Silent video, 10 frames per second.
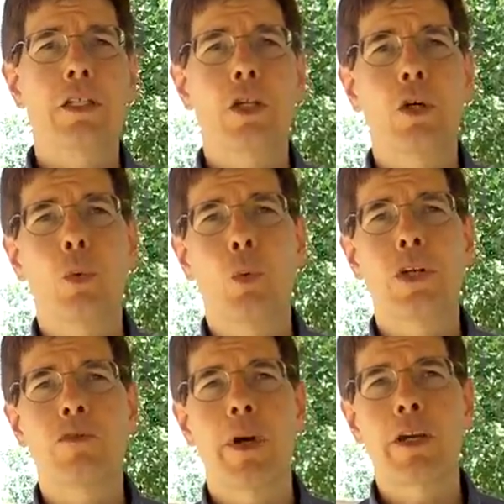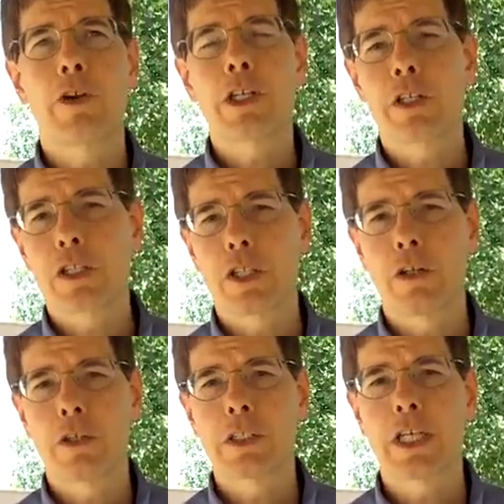So one of my great
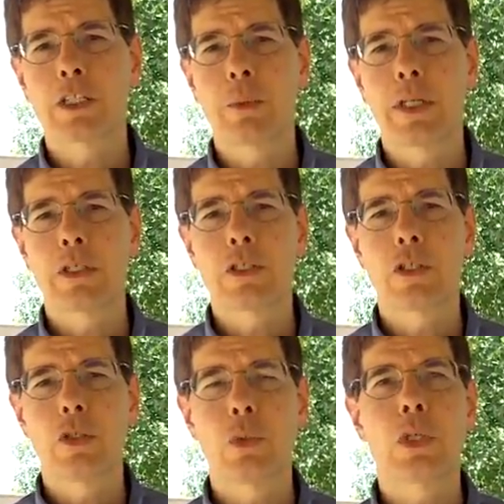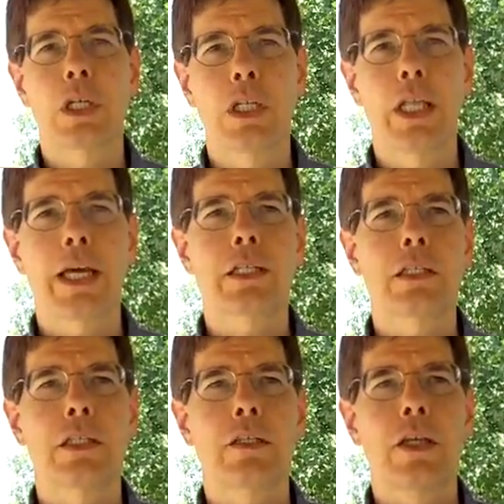concerns has been to collect